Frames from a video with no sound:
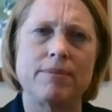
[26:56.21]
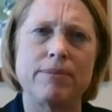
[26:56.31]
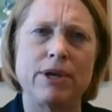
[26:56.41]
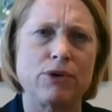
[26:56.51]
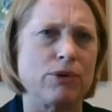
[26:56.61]

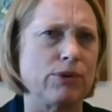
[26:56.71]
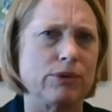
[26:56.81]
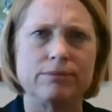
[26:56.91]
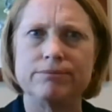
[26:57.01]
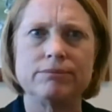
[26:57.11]

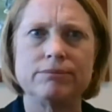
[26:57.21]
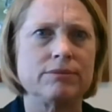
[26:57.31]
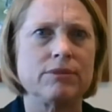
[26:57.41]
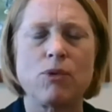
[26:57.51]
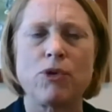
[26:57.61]
medical
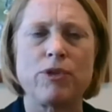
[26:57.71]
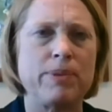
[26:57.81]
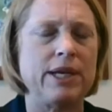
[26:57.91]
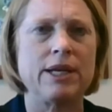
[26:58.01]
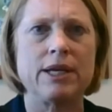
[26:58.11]

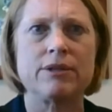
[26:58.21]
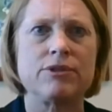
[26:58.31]
orthopedic.